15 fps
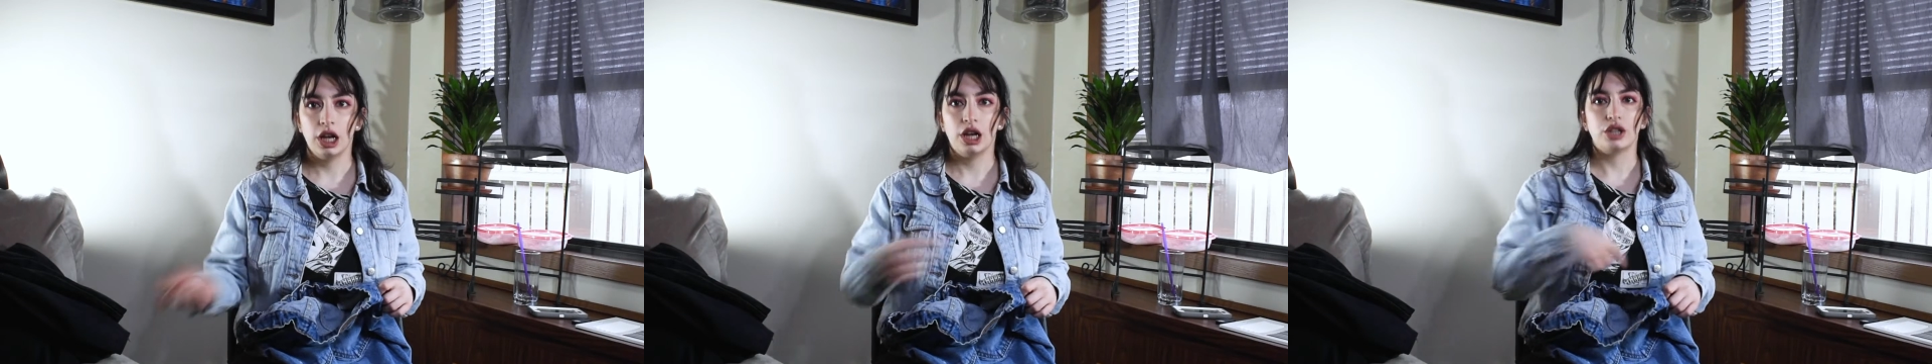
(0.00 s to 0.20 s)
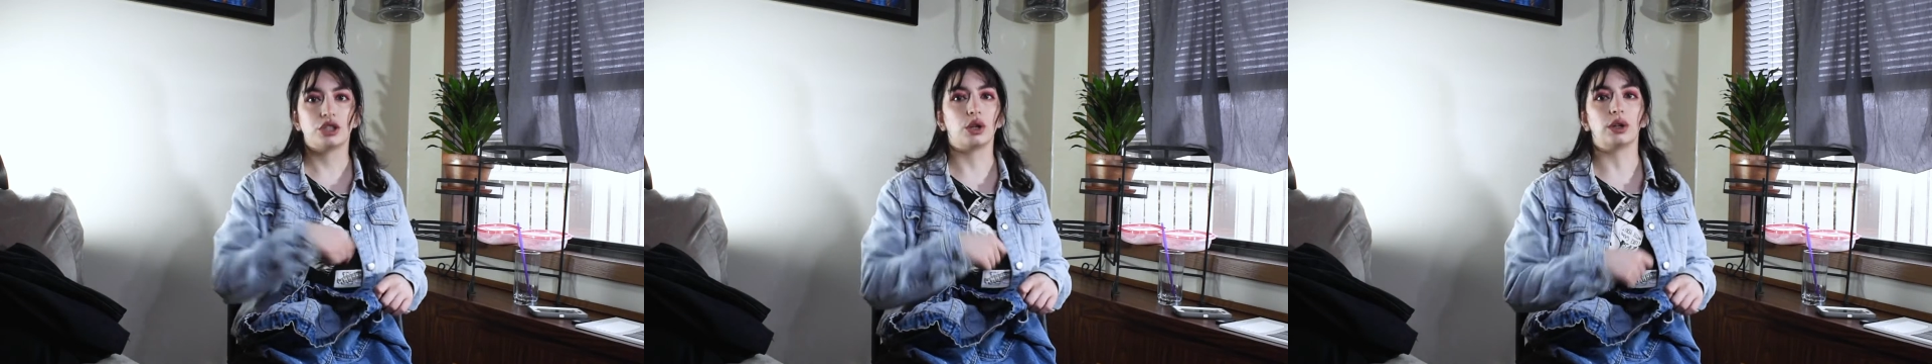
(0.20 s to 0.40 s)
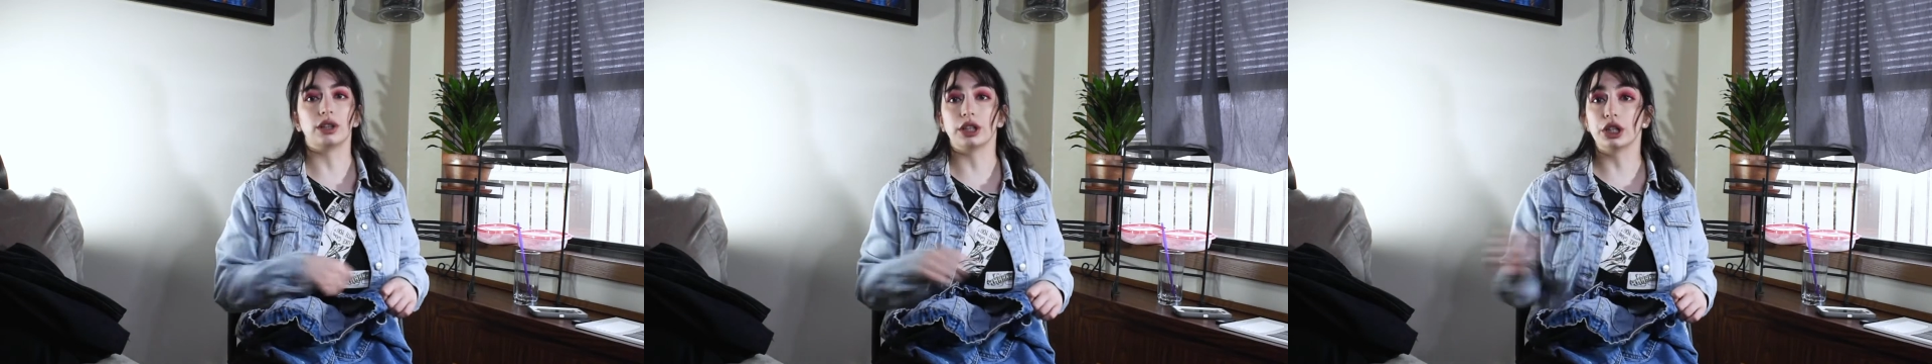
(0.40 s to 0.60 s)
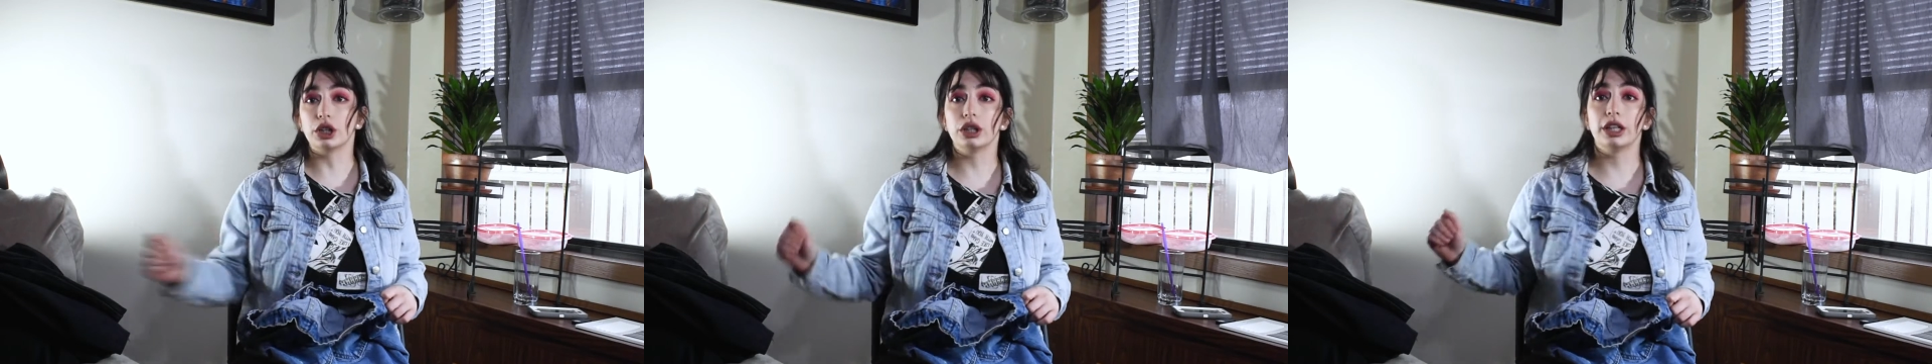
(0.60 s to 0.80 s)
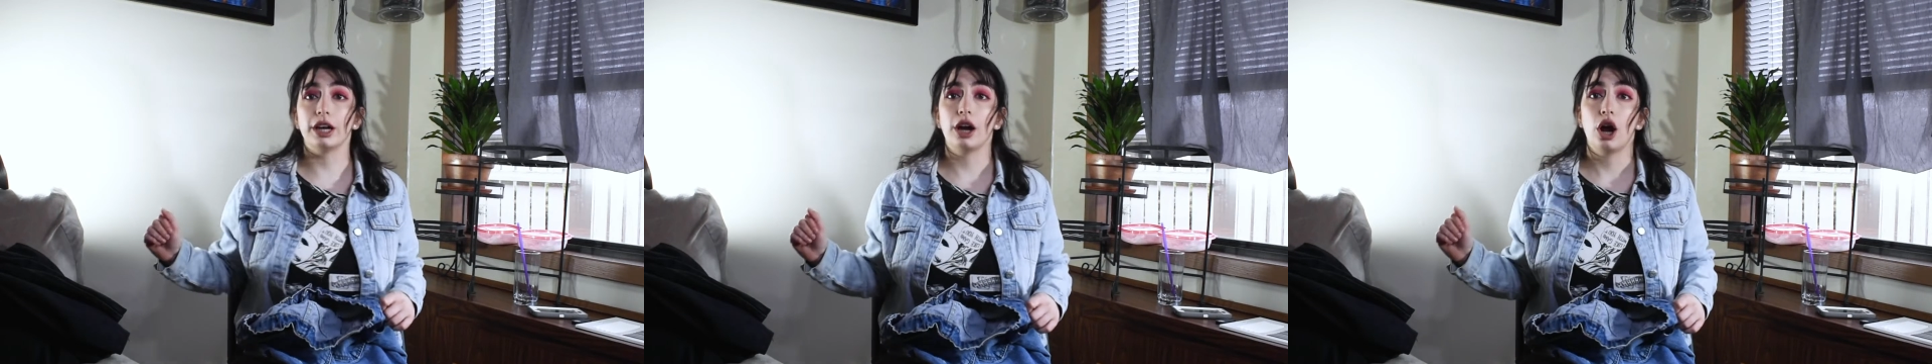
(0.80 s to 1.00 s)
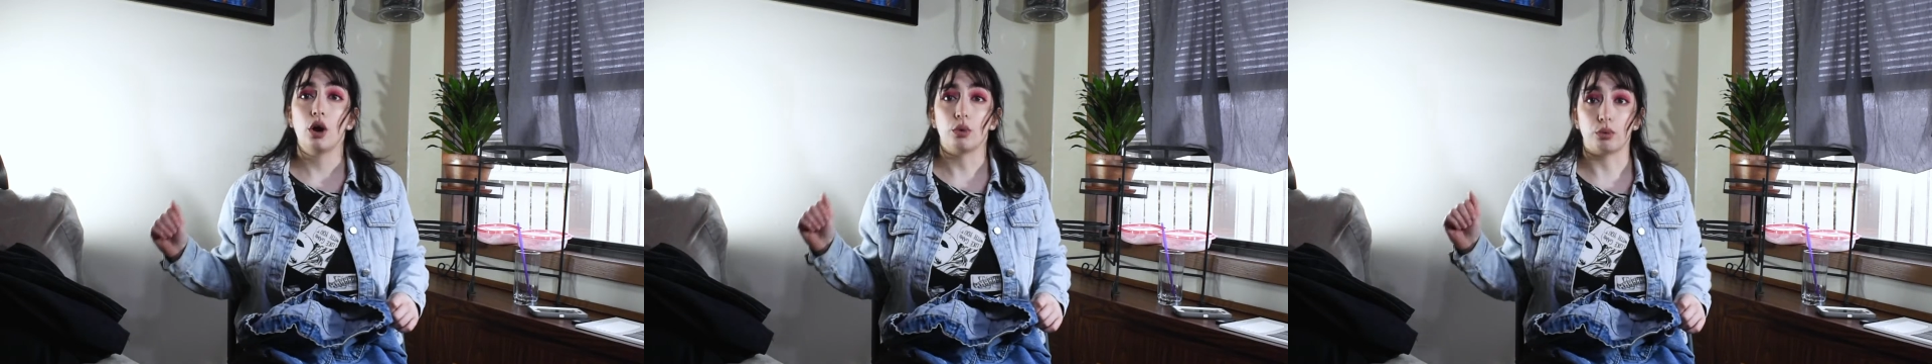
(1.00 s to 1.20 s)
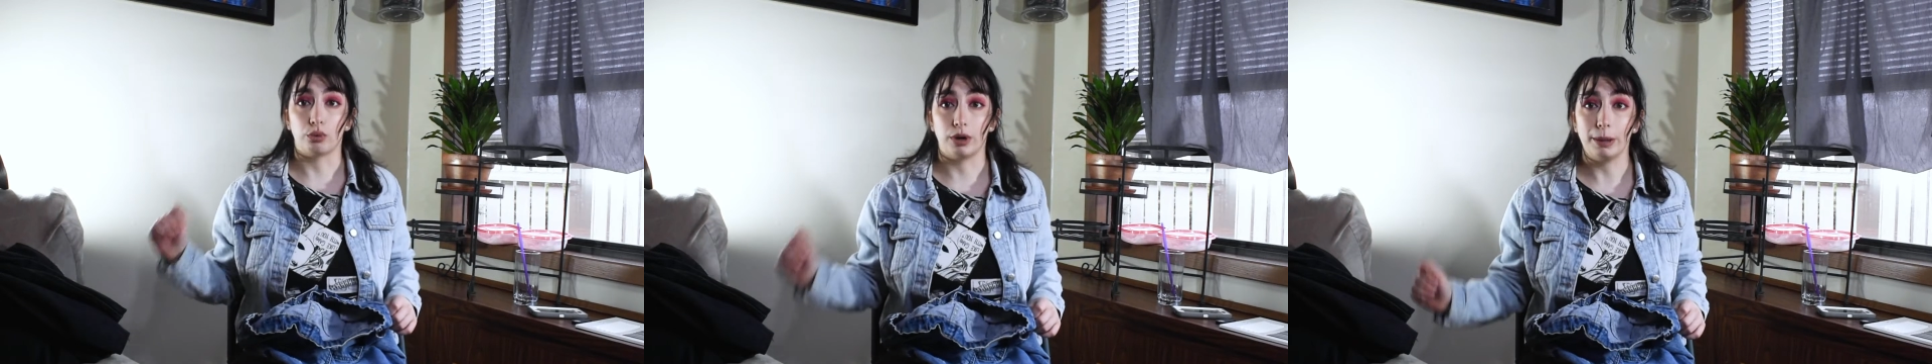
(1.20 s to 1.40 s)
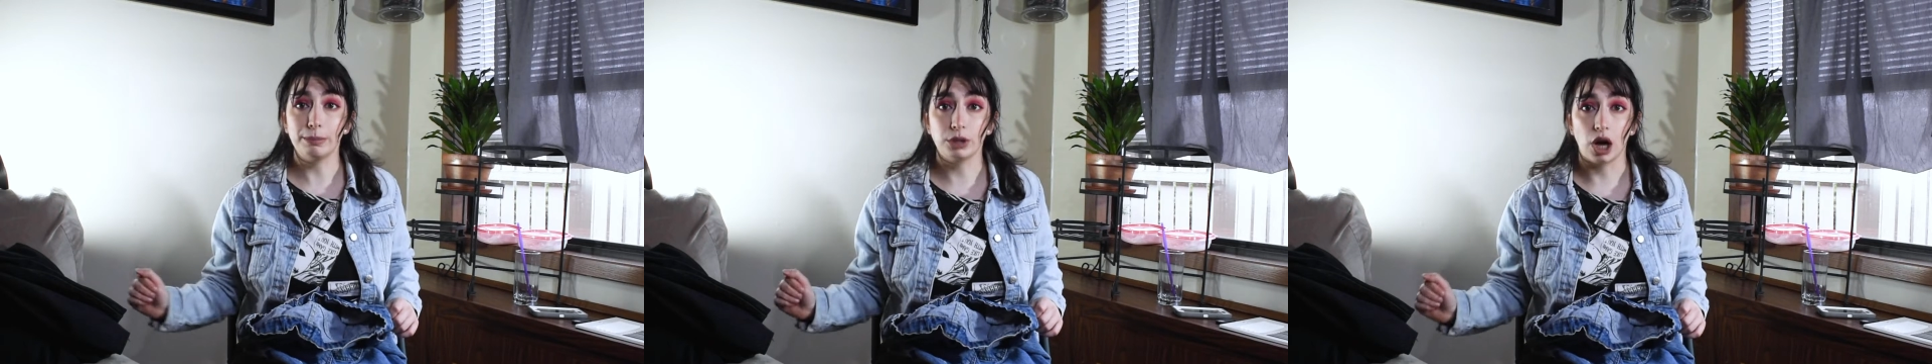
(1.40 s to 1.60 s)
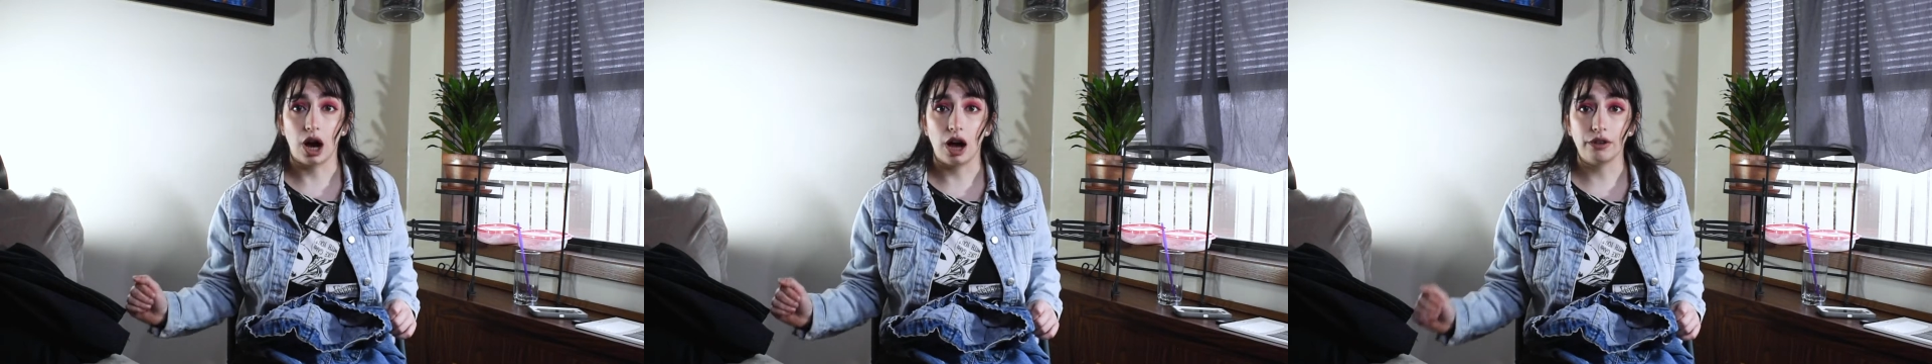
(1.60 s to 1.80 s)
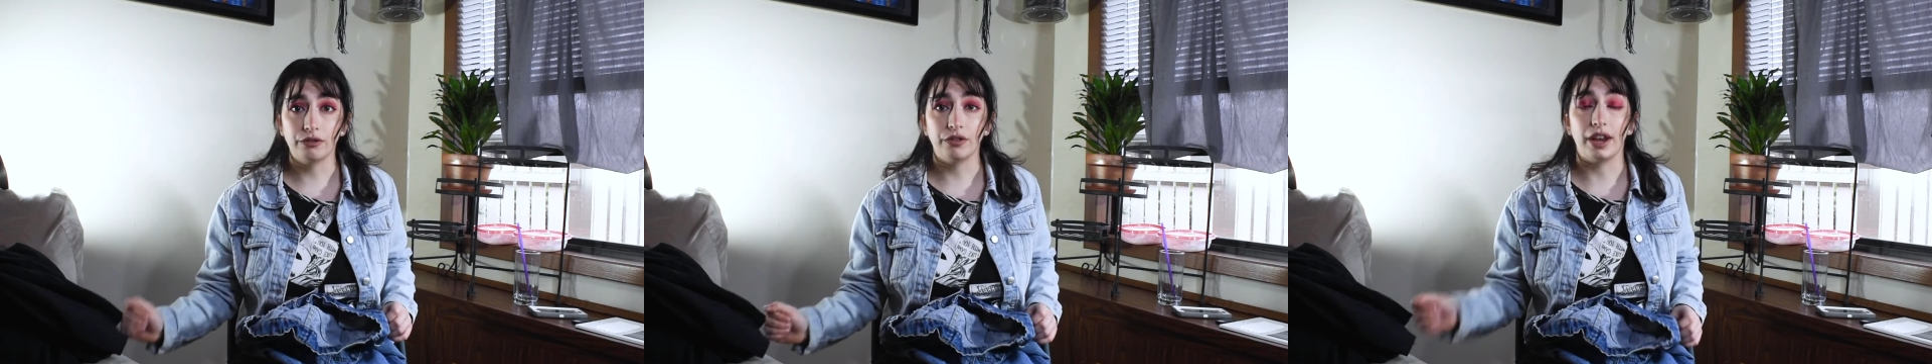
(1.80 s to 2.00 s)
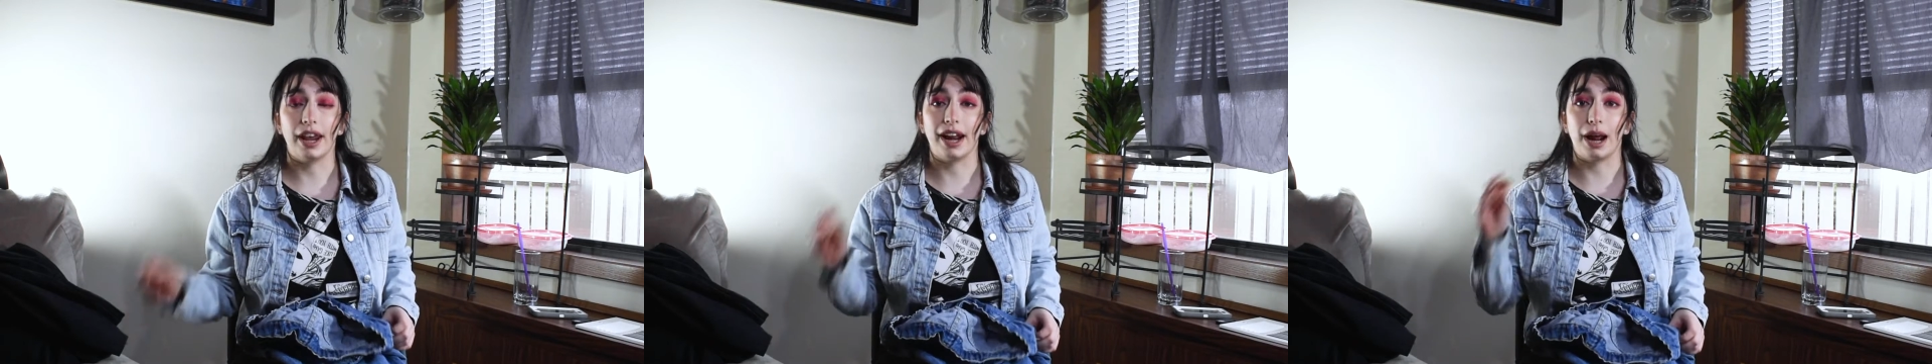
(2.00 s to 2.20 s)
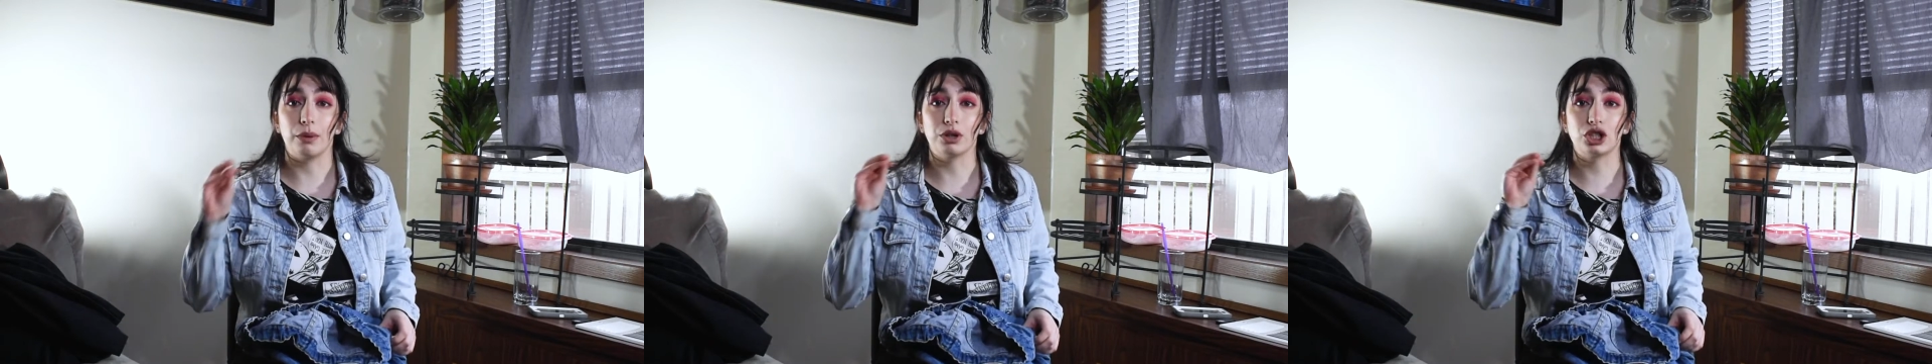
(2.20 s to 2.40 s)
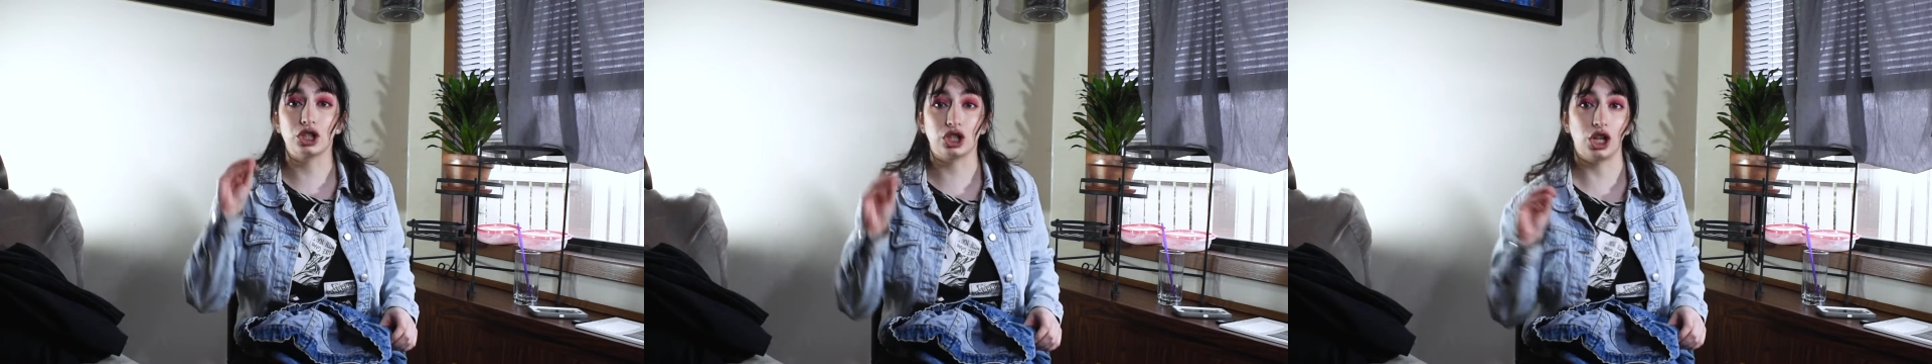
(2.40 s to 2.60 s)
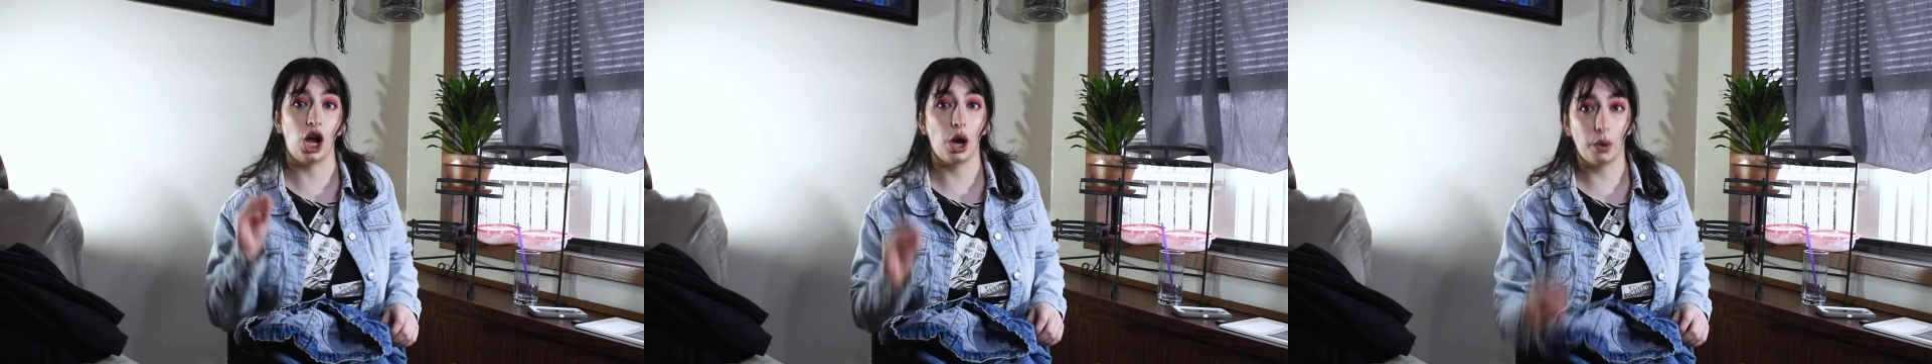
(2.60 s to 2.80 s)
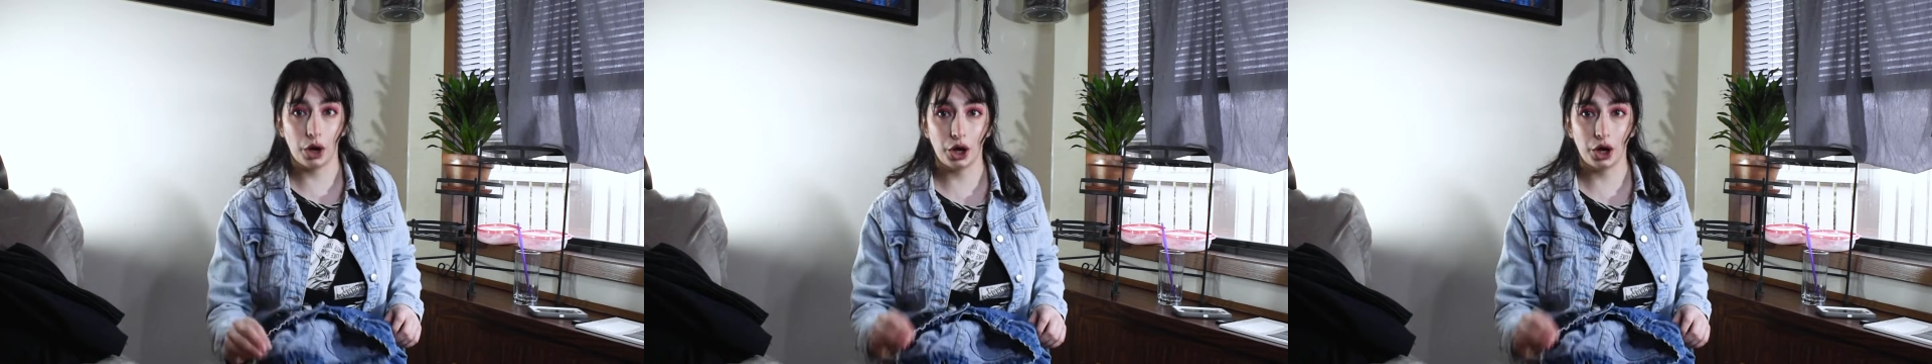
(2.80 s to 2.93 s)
so it literally ripped off, and I was so